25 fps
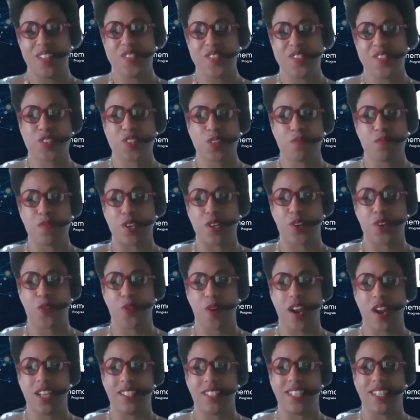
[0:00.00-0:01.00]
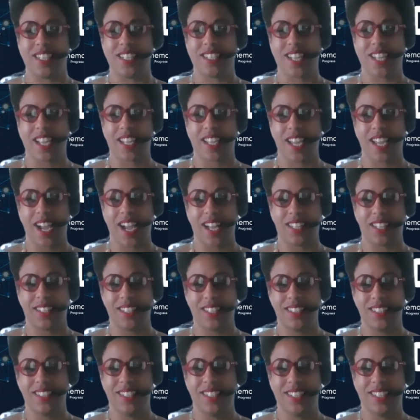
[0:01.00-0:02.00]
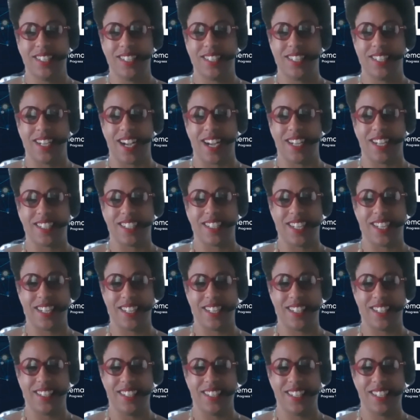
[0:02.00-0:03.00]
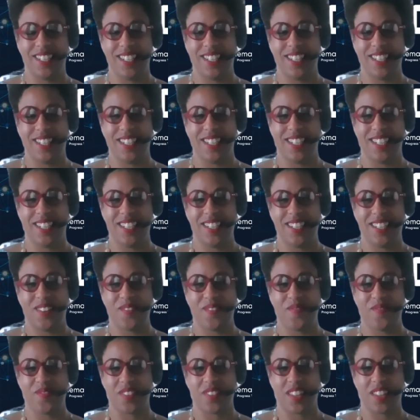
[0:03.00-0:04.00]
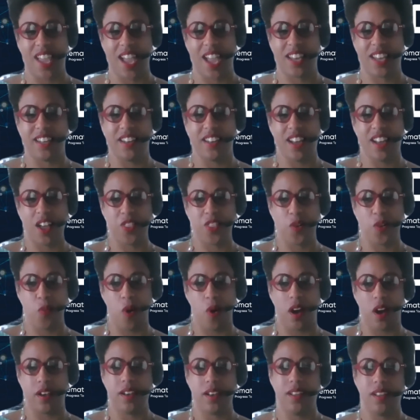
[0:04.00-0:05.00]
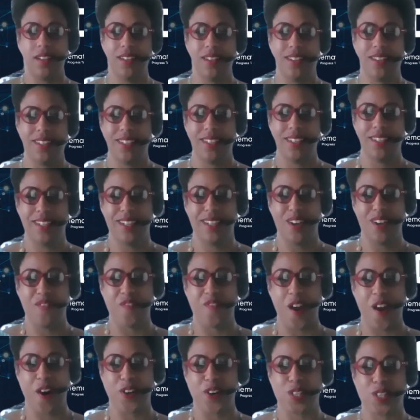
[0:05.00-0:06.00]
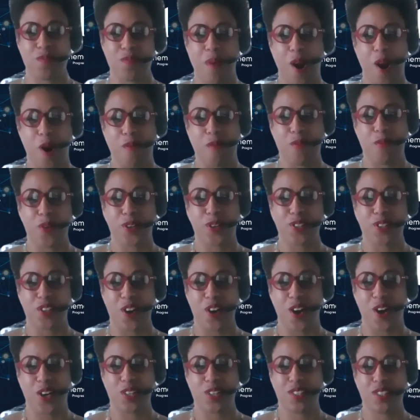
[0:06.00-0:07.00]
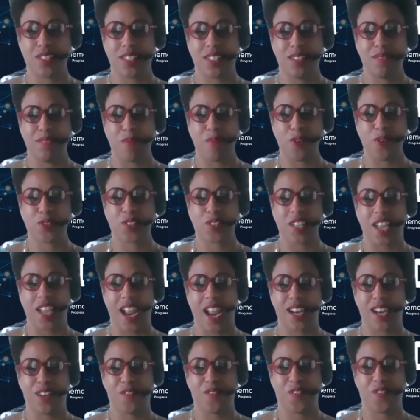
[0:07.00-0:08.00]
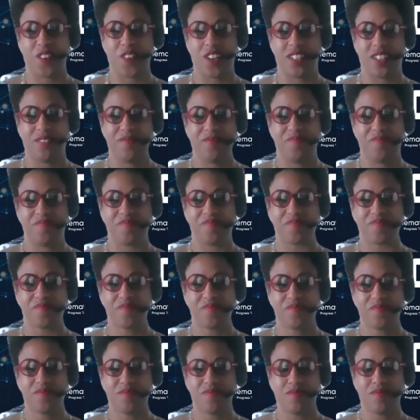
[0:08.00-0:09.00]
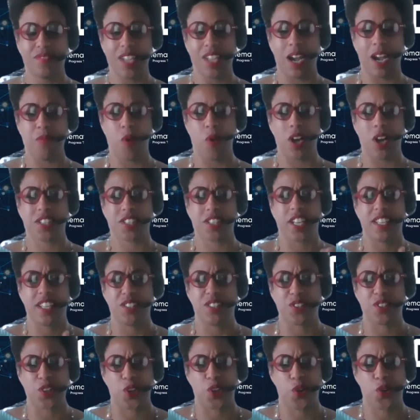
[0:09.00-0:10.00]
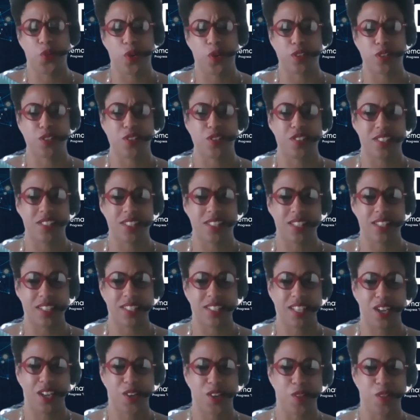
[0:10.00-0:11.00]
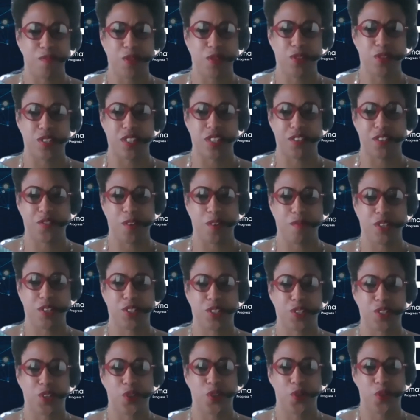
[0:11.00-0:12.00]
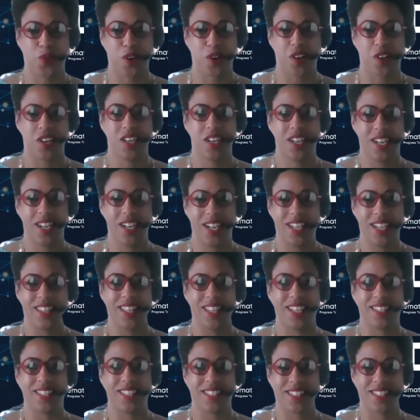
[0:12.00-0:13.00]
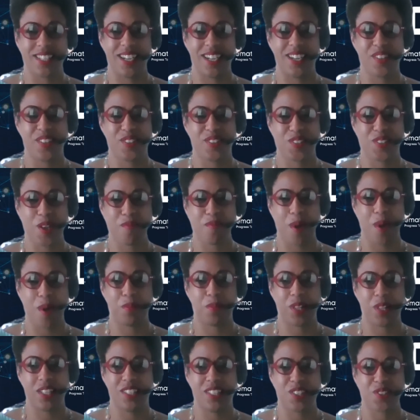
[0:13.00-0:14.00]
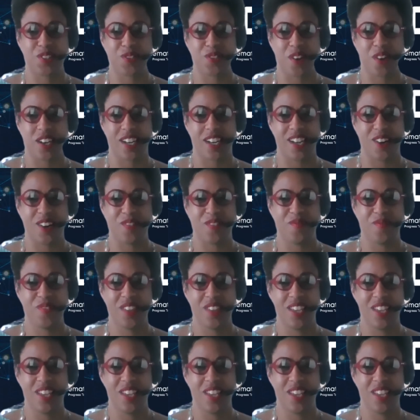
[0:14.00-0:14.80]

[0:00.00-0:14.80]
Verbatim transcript: This will be great. DJ Khaled. I did it. And another one. Barry's Paramore songs, mostly Ain't It Fun. I'm watching Insecure, so there's a ton of the music from Insecure that's uh, that's on my playlist right now.